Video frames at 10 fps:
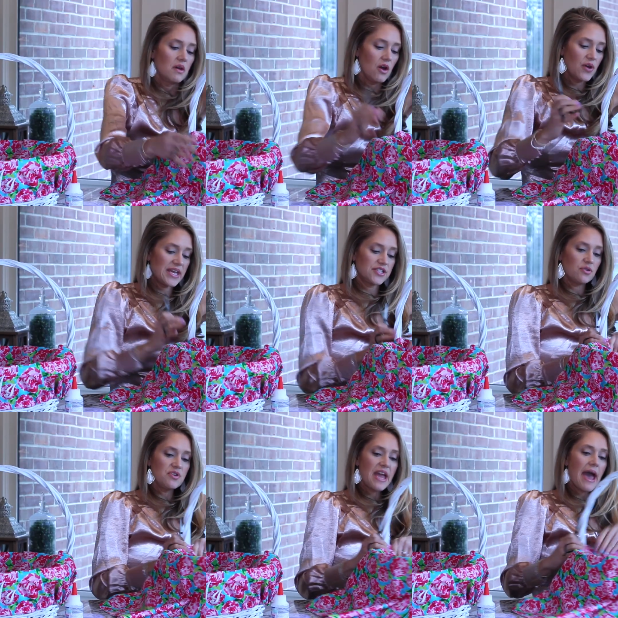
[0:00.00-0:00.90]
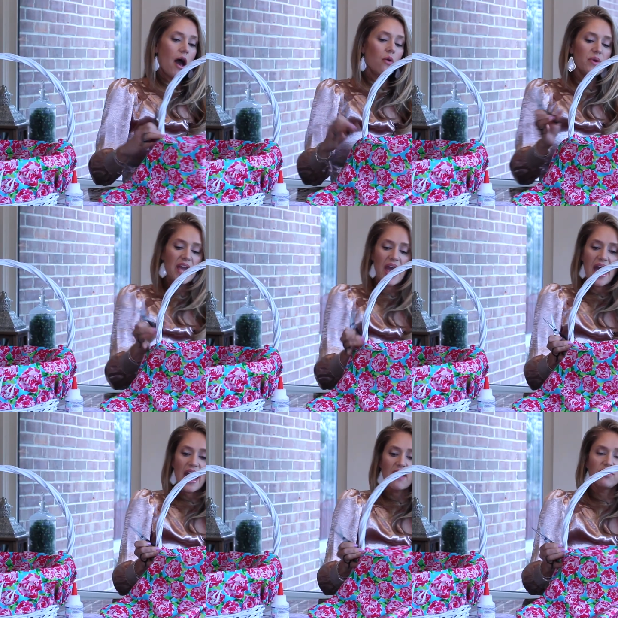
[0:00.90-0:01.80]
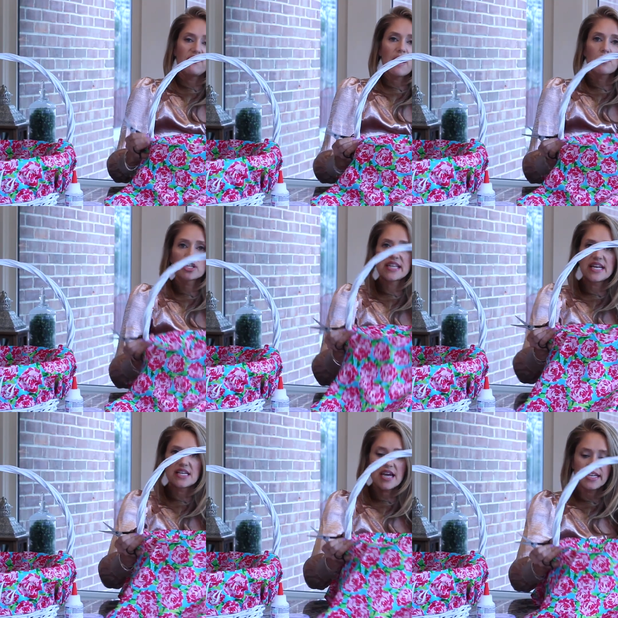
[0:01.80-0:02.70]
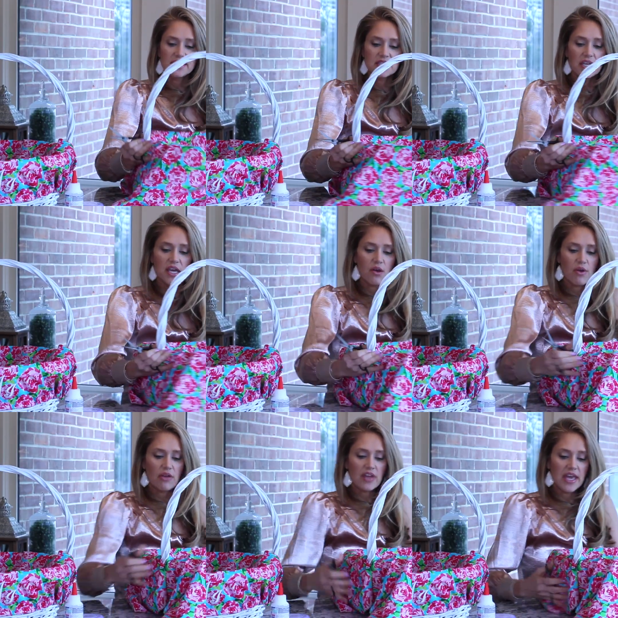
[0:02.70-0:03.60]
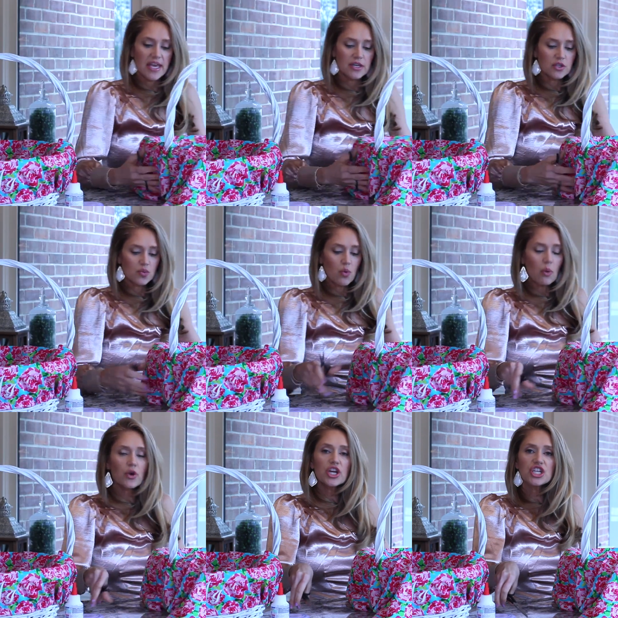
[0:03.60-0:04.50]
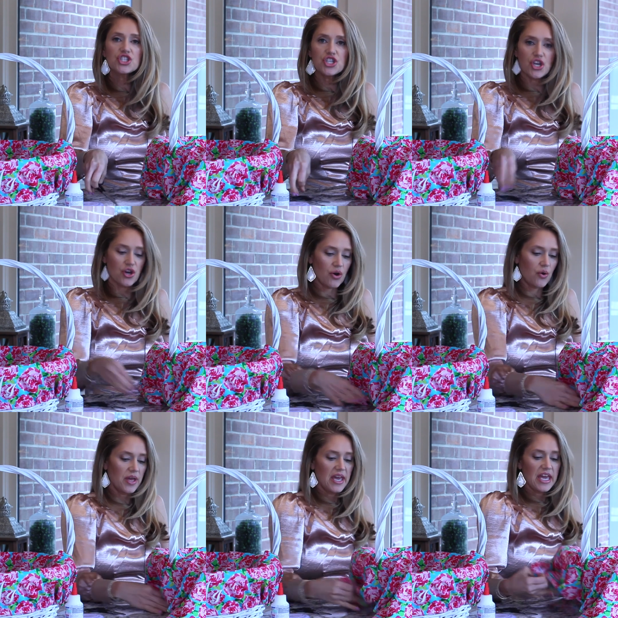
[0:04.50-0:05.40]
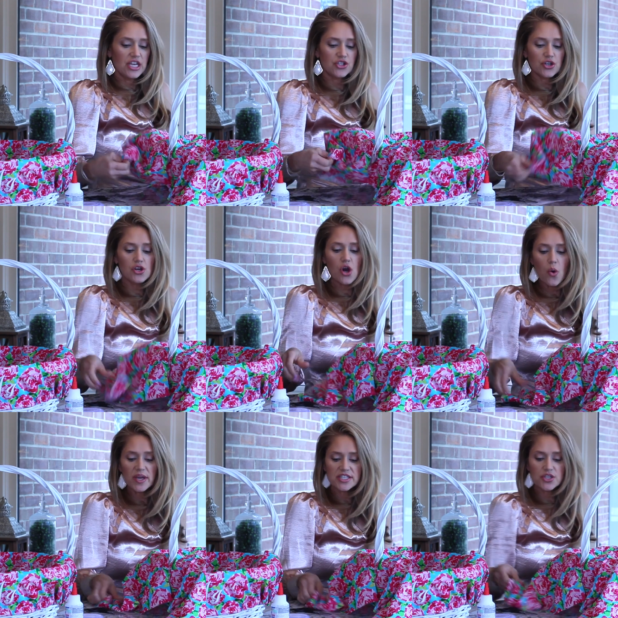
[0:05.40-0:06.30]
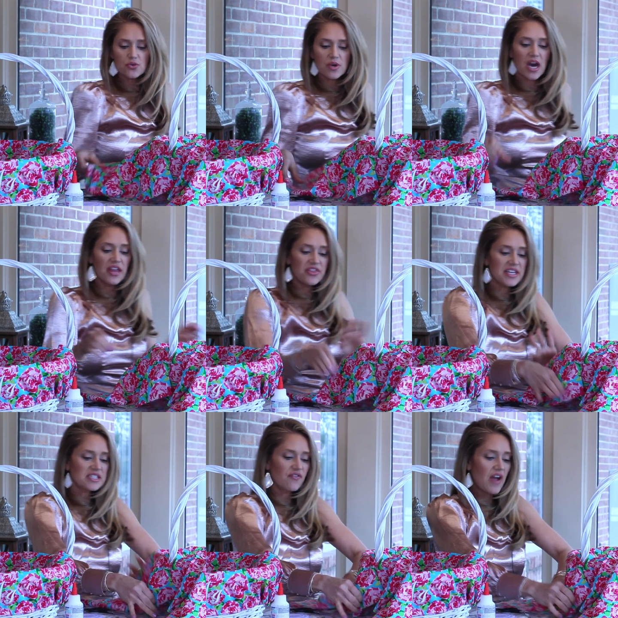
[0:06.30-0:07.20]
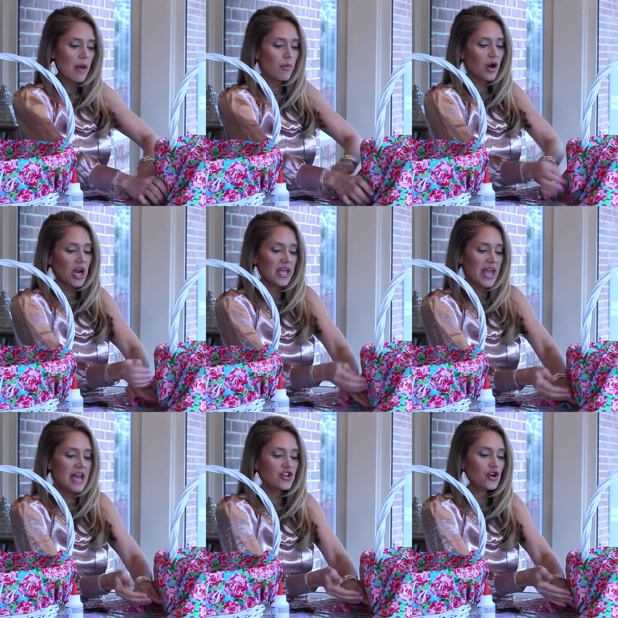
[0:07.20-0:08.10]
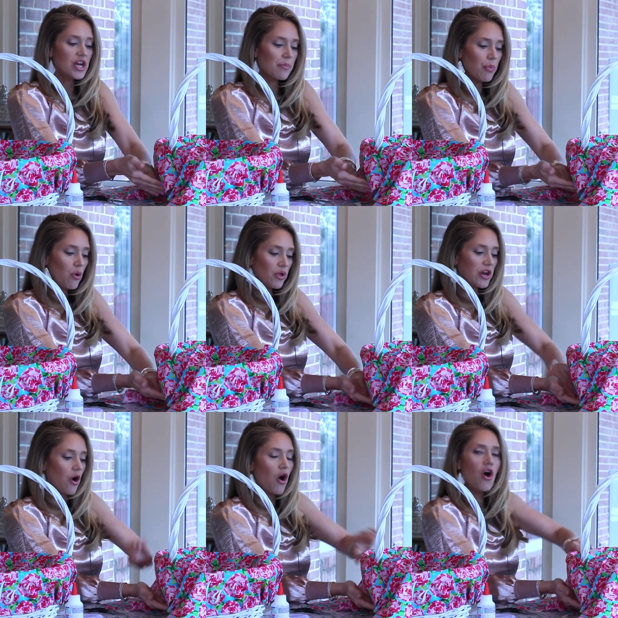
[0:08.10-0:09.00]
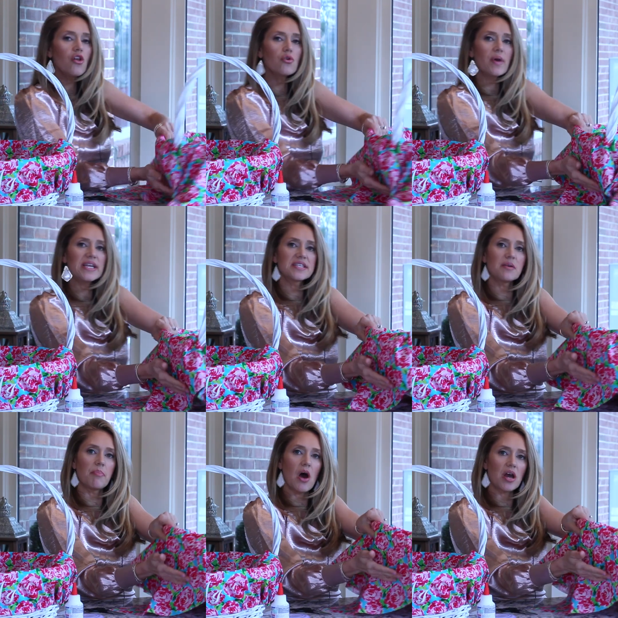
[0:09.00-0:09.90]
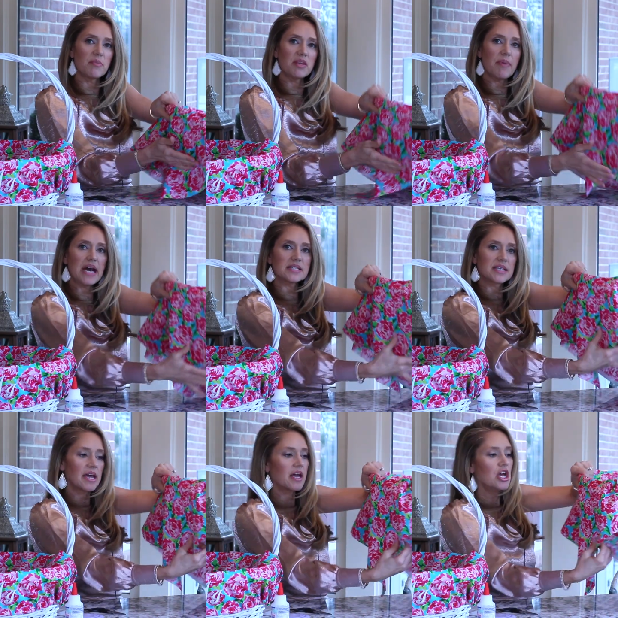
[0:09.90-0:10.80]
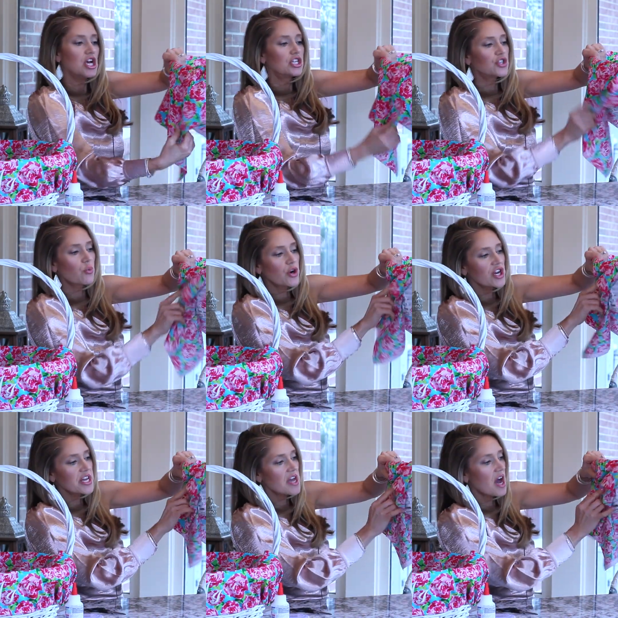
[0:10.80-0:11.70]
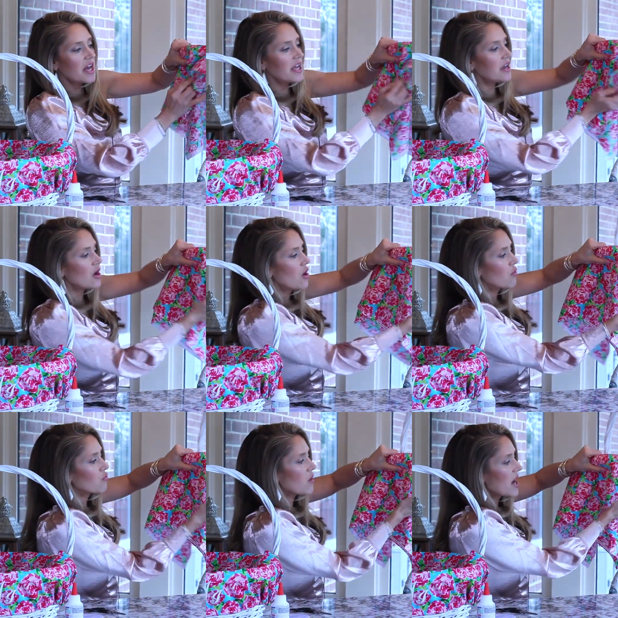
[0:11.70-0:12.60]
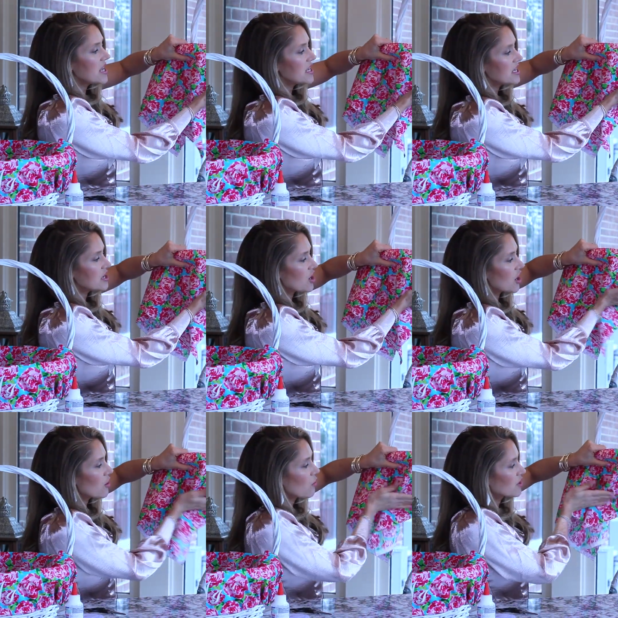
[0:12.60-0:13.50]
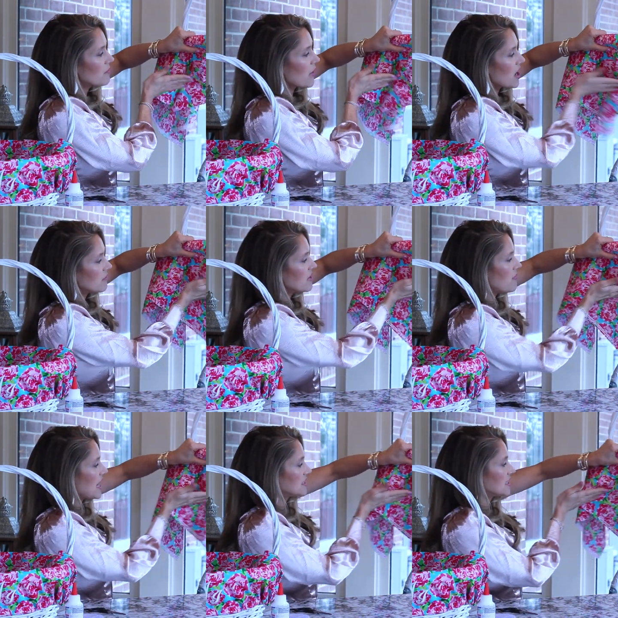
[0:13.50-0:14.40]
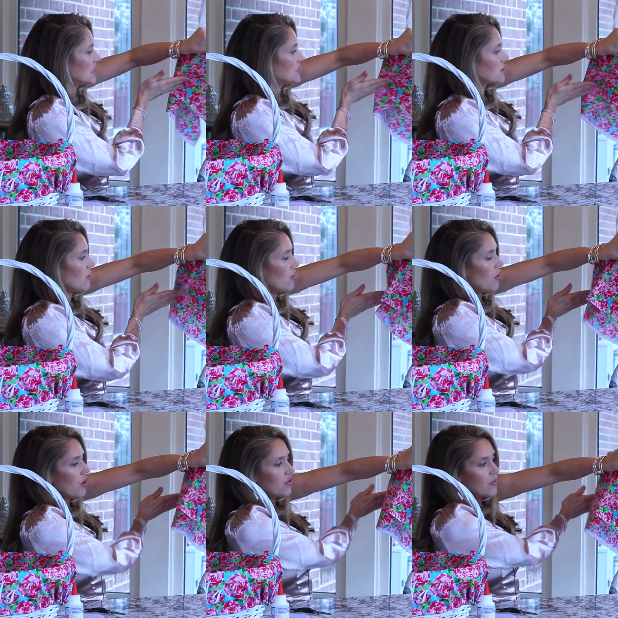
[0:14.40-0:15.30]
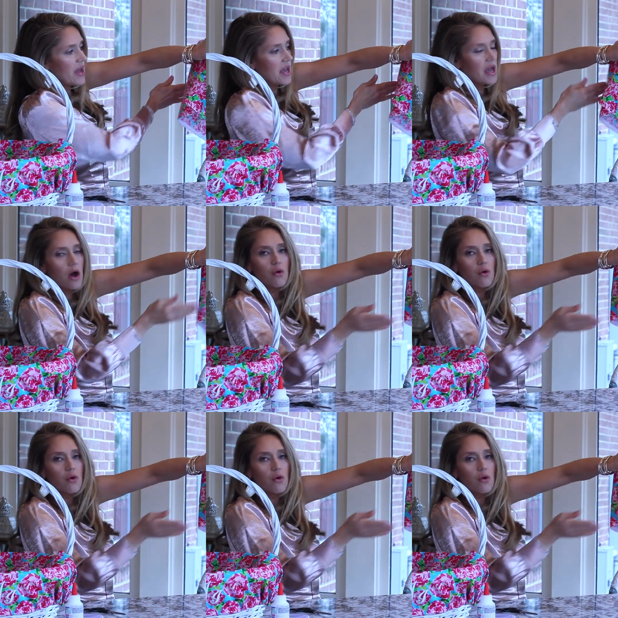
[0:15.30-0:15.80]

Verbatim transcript: Okay, so now we have the fabric setting nicely around the handles. What we're gonna do is you're going to cut this fabric and you're gonna pull it all the way to the bottom of the basket. So we're gonna cut it right here where the bottom of the basket is all the way